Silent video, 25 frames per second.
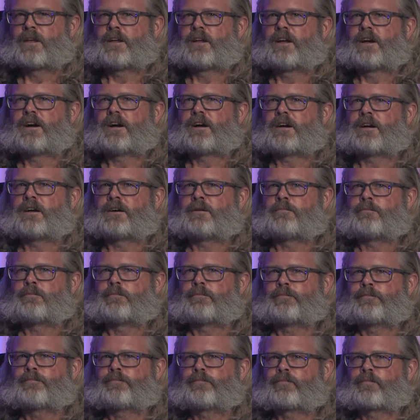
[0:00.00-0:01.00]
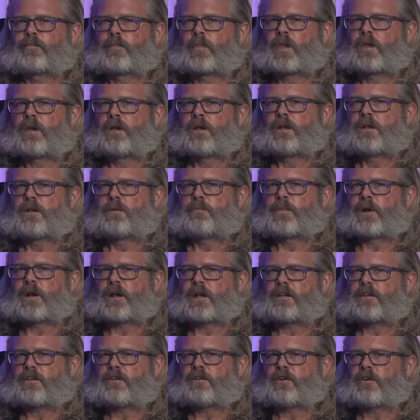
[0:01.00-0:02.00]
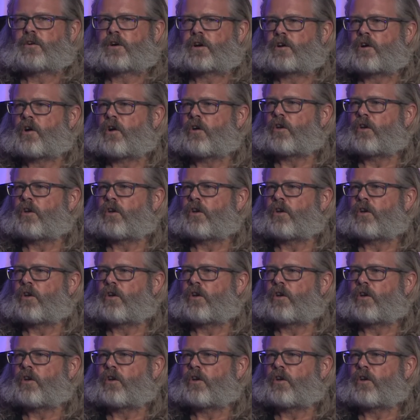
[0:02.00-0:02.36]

But a call to